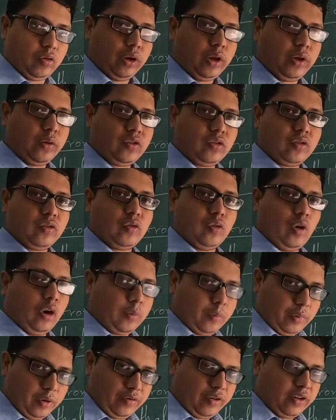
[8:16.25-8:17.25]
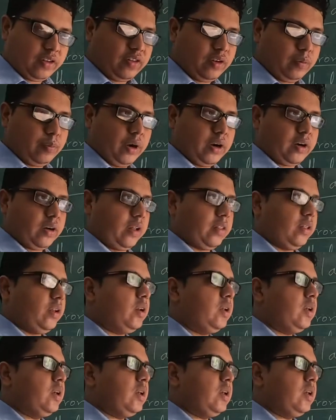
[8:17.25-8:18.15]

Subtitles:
Okay, which not prevents it, but rather